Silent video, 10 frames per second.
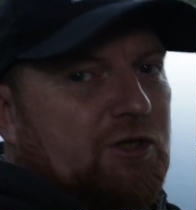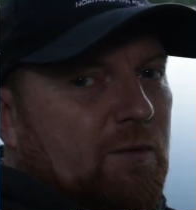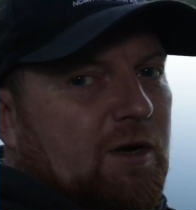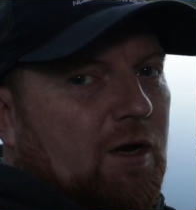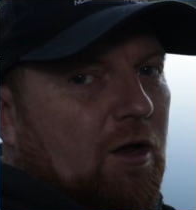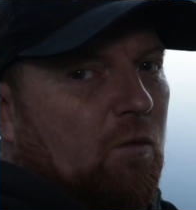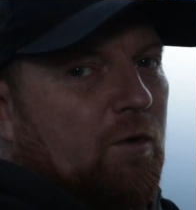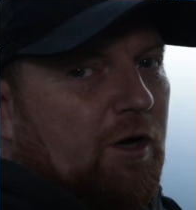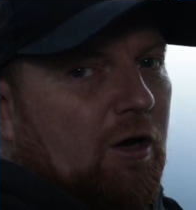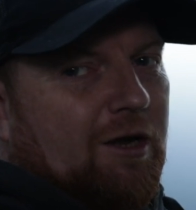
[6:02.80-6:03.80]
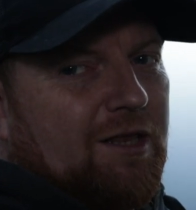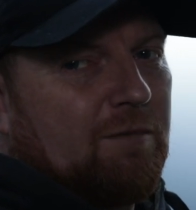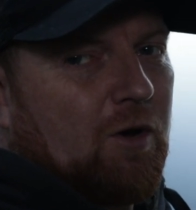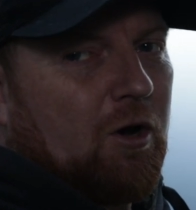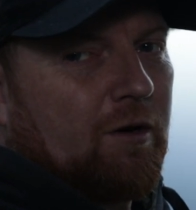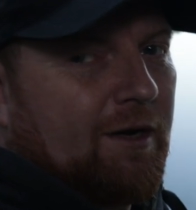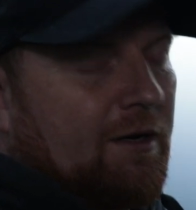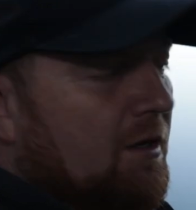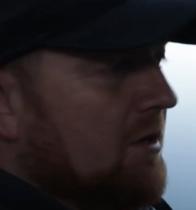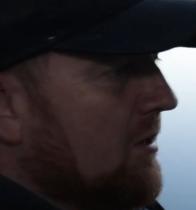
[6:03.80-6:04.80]
2 o'clock, 1 o'clock in the morning,
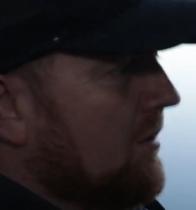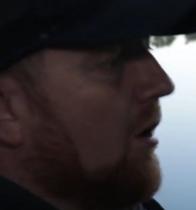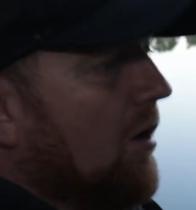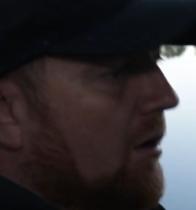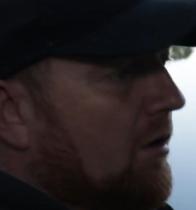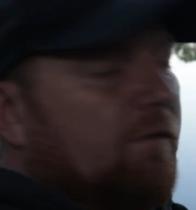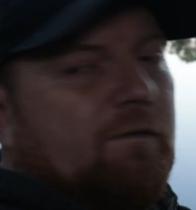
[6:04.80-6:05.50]
or